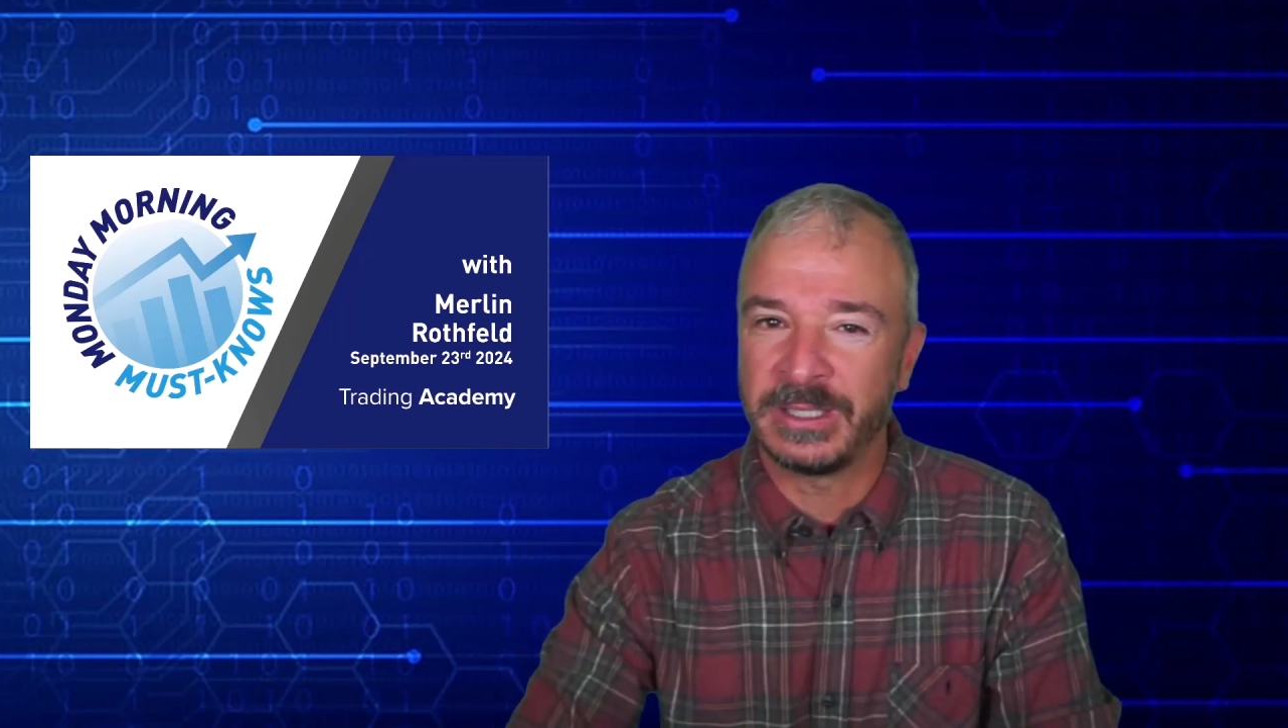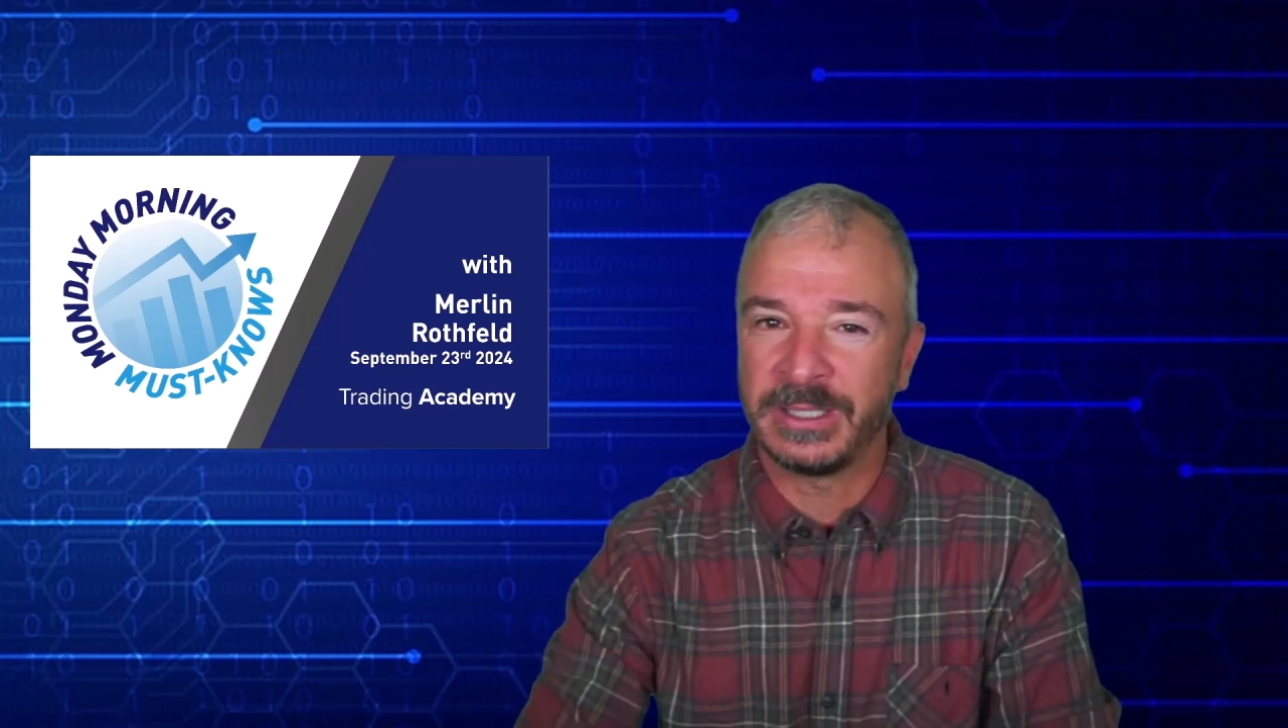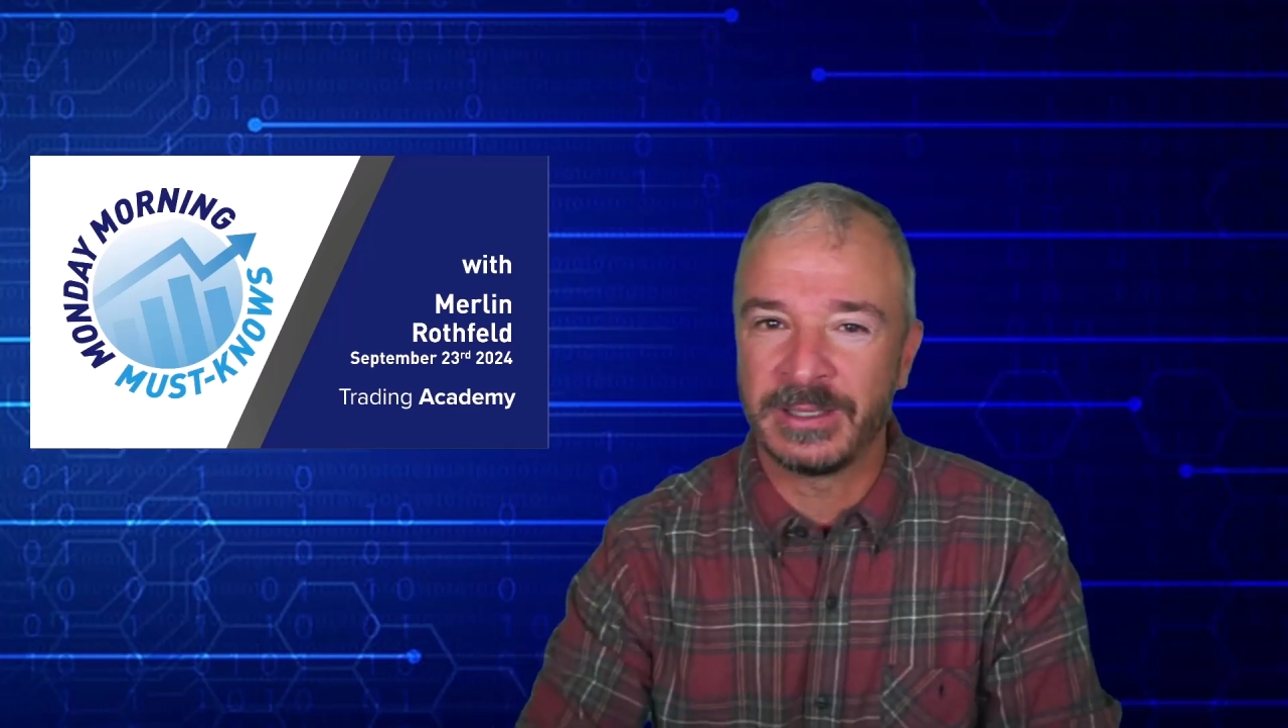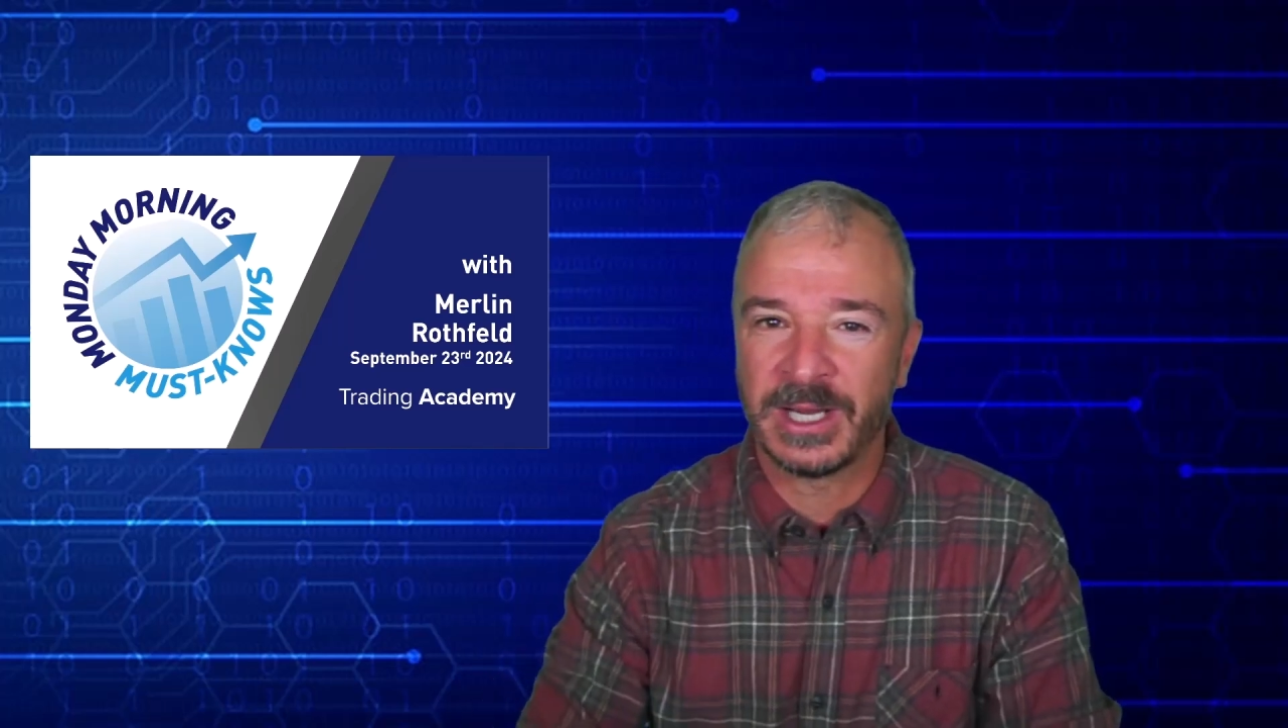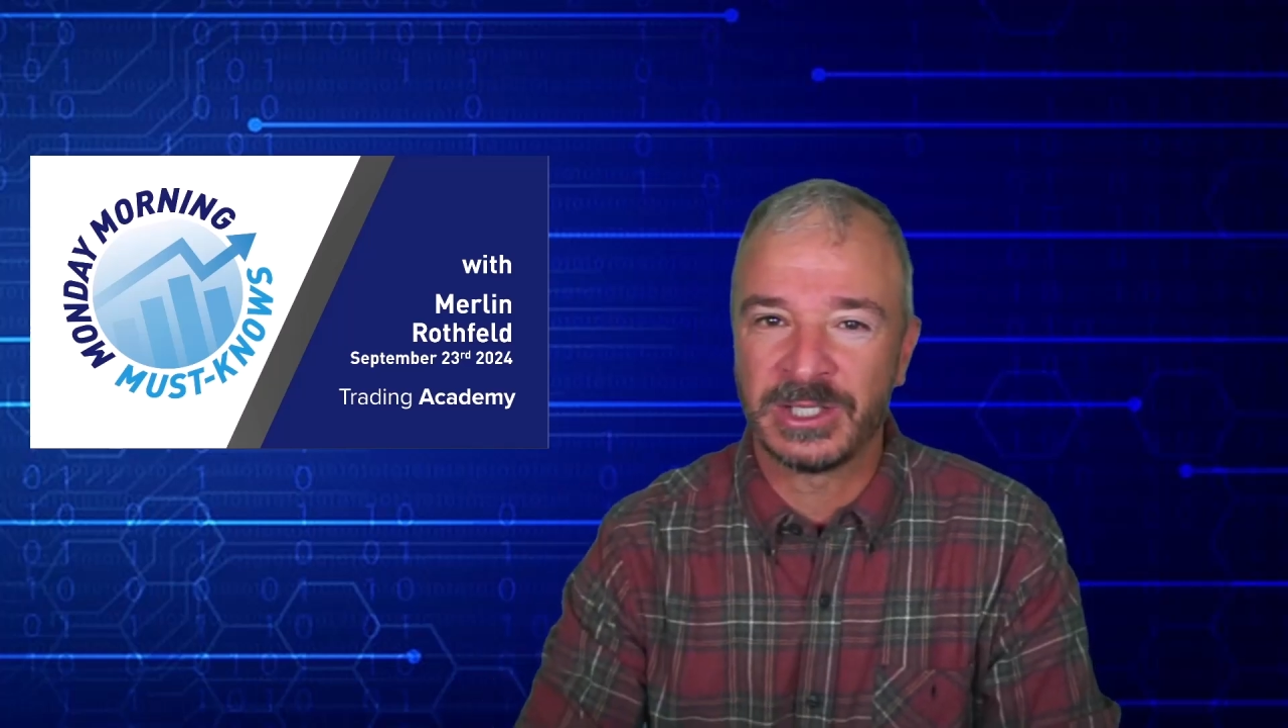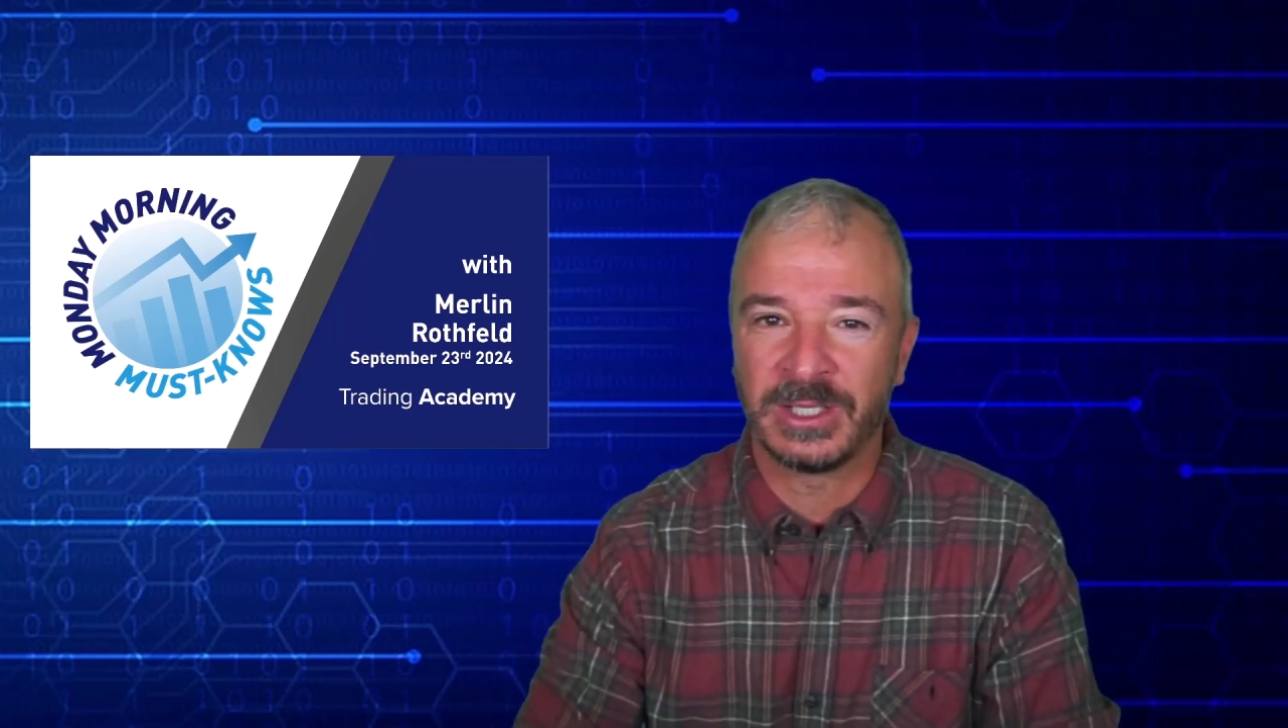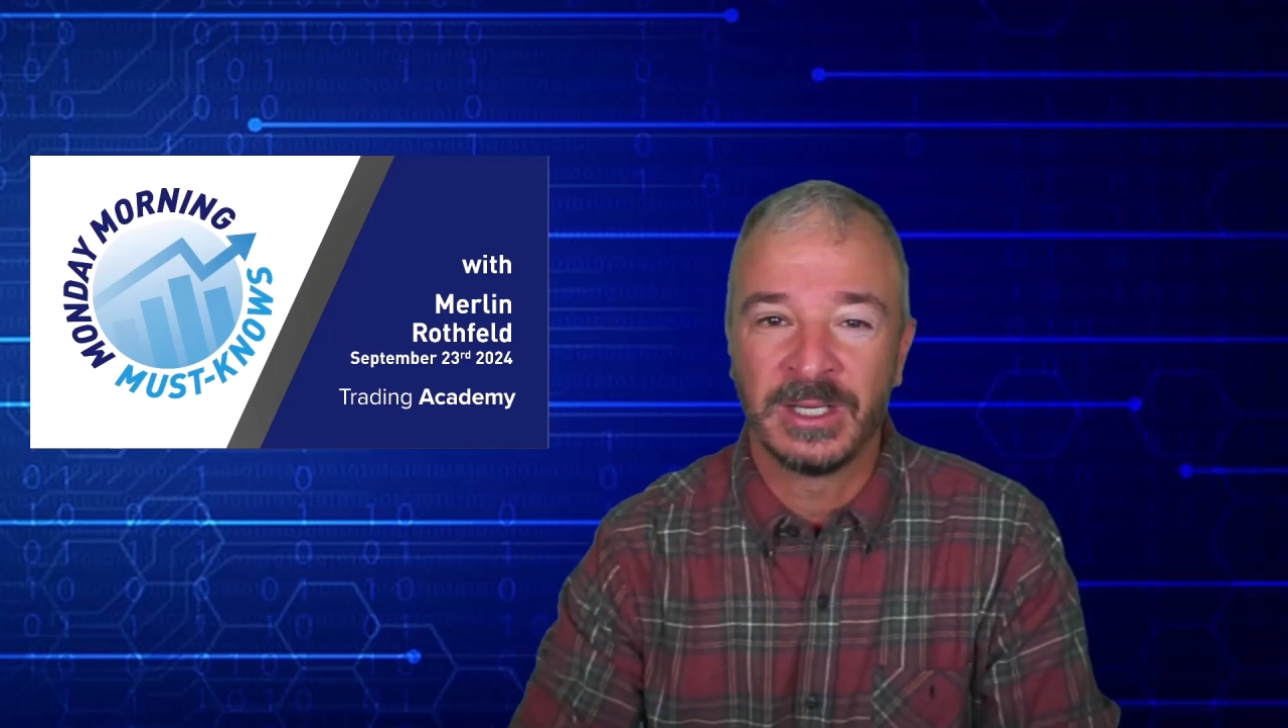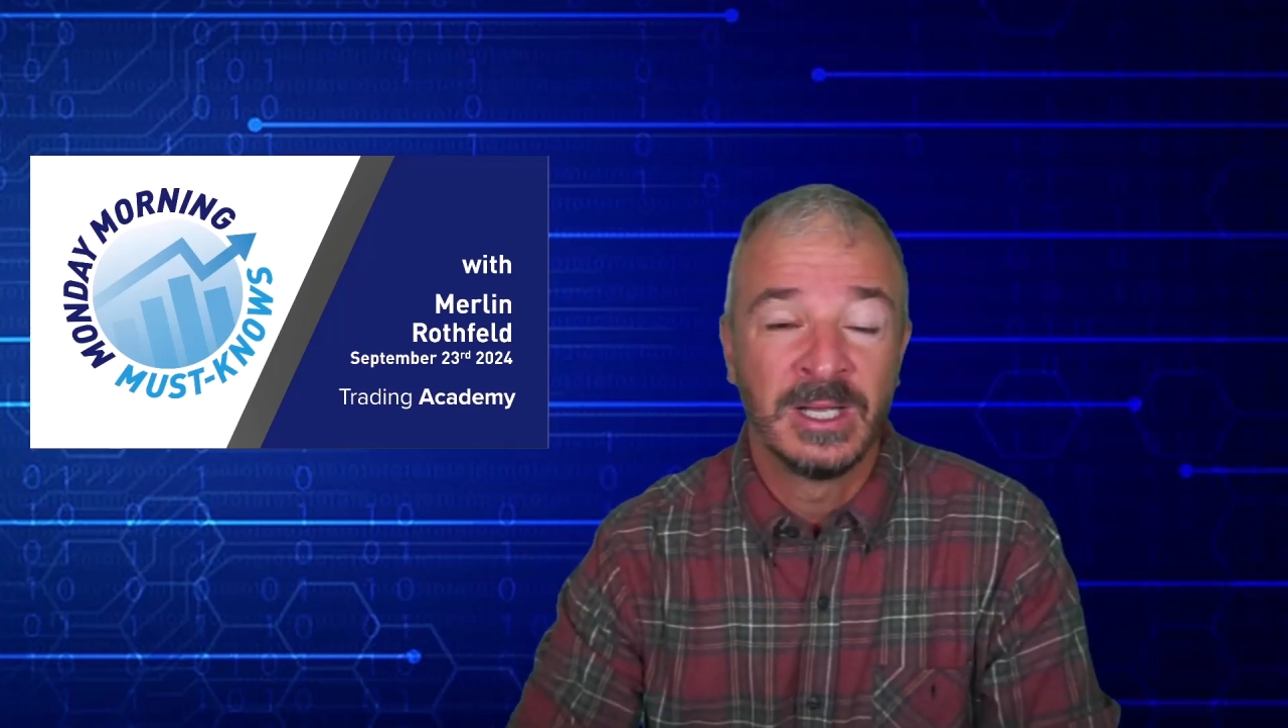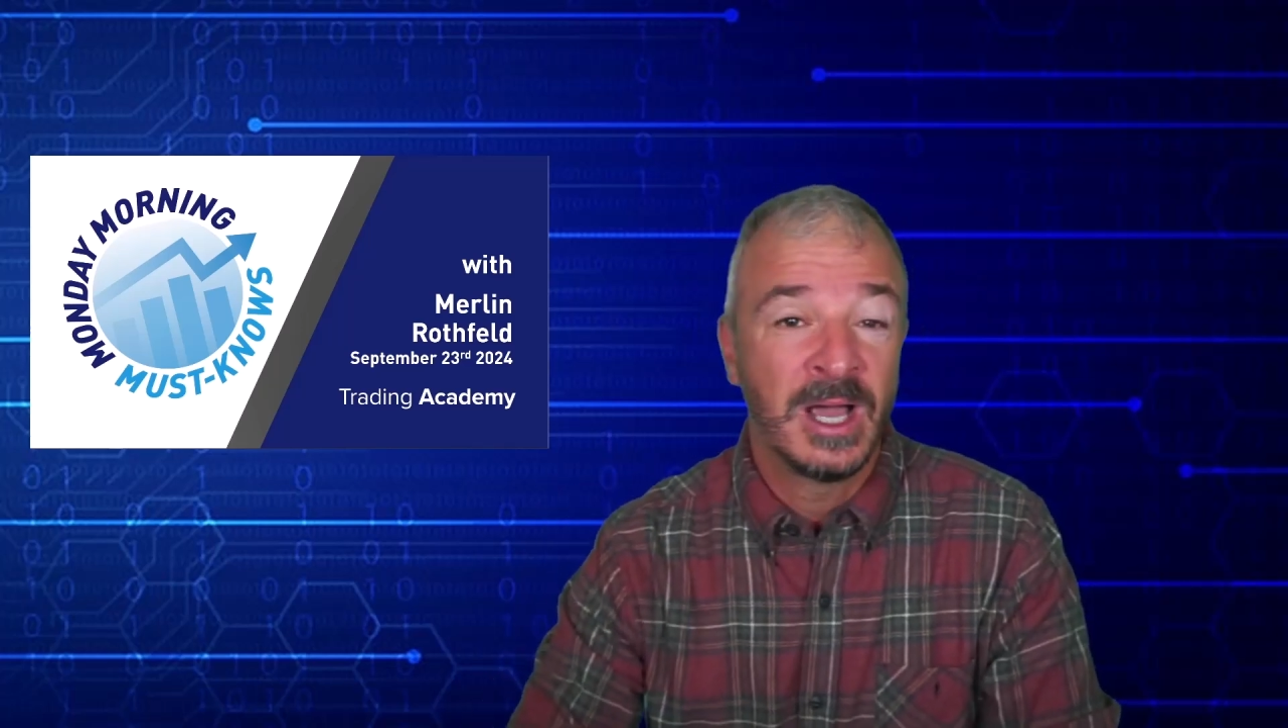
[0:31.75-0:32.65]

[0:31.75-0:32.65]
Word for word: into the election?